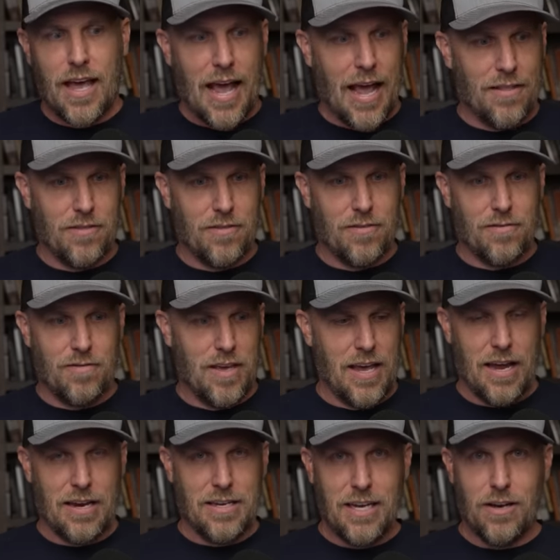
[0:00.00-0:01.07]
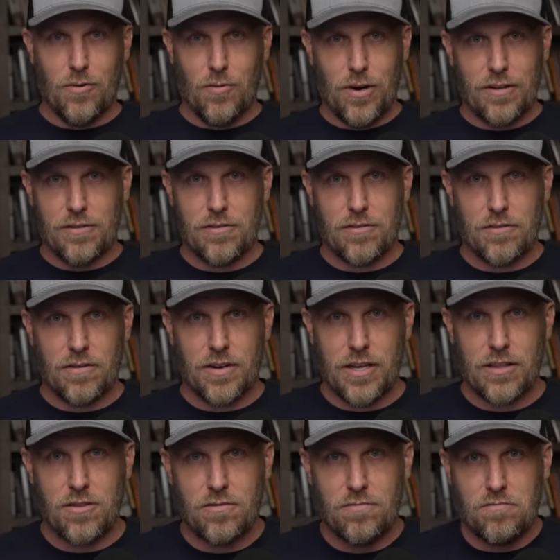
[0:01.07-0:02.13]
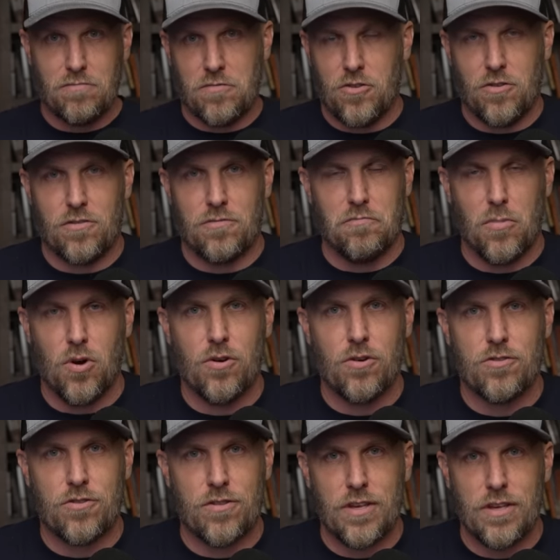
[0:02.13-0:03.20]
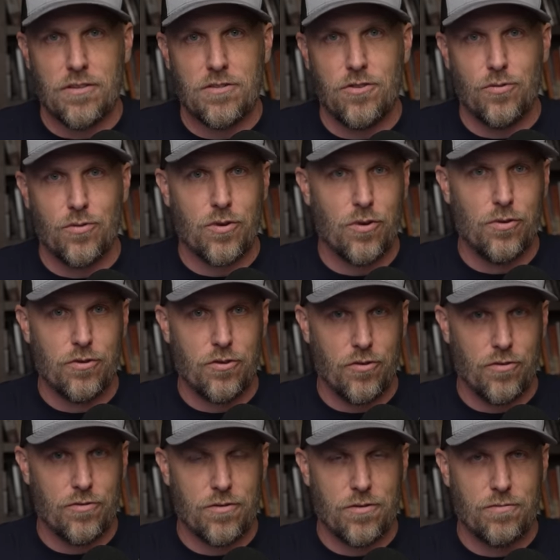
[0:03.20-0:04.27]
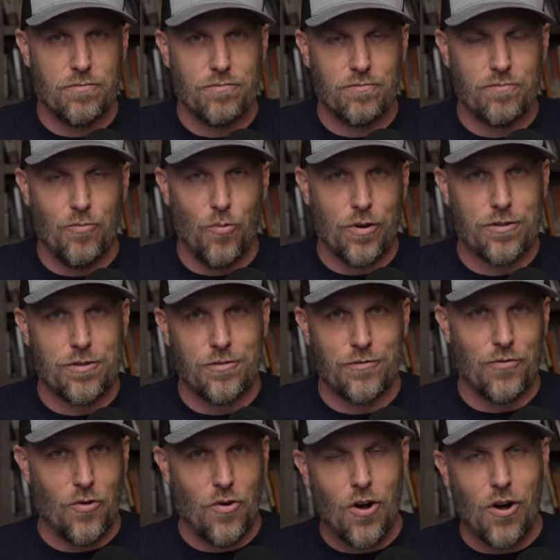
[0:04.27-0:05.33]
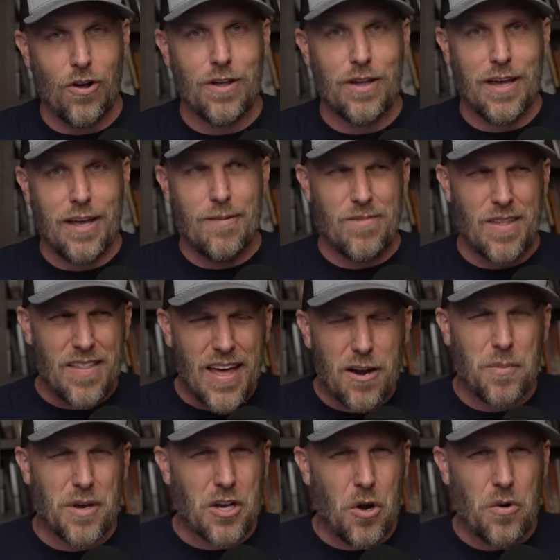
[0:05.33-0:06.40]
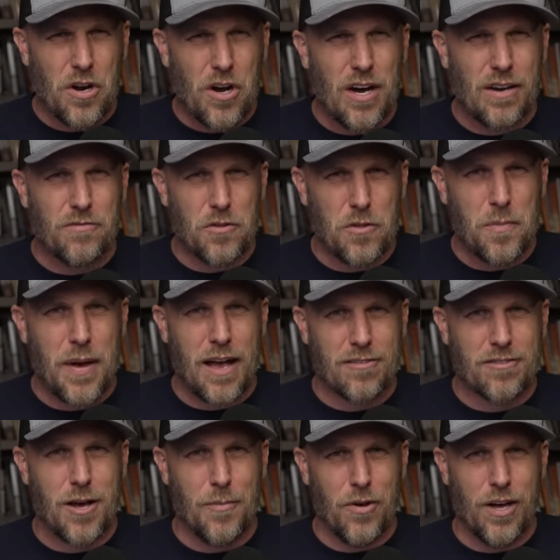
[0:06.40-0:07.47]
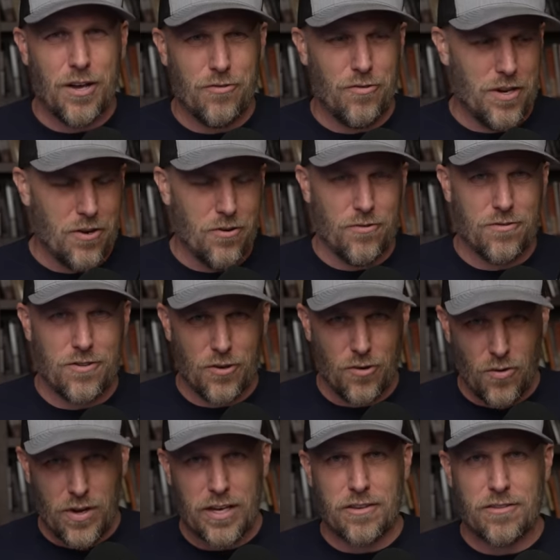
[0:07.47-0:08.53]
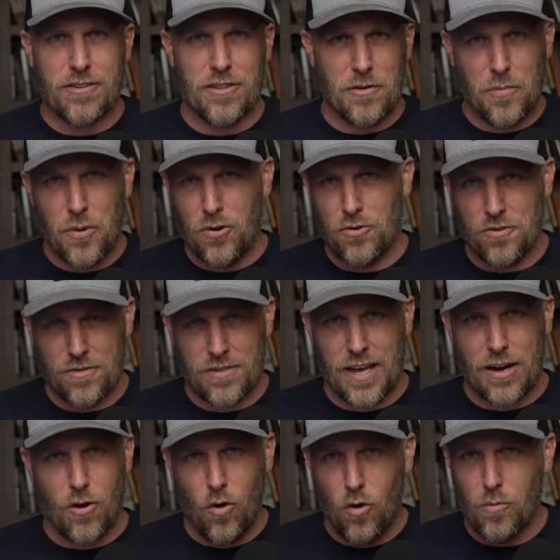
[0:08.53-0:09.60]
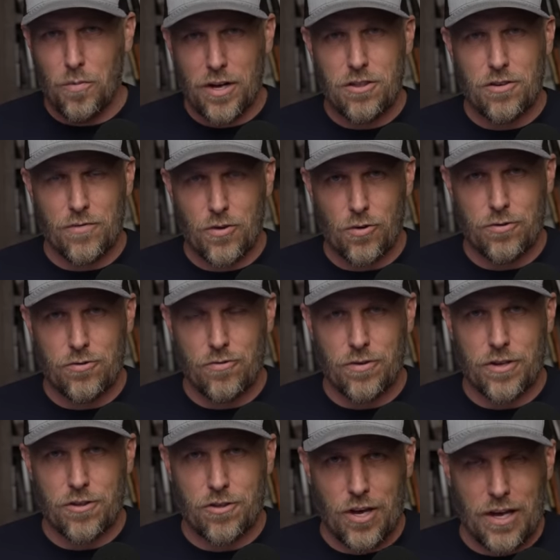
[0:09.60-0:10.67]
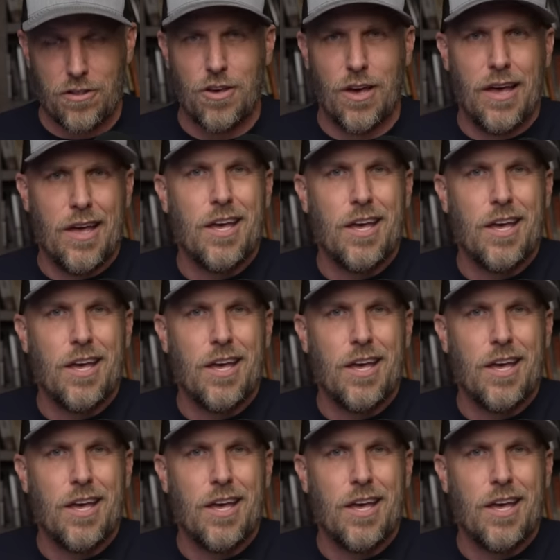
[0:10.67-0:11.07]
And the idea was let's just merge these two cultures once and for all. Now, that had been going on for the past couple hundred years. The Greeks and the Persians had a whole bunch of cultural exchange.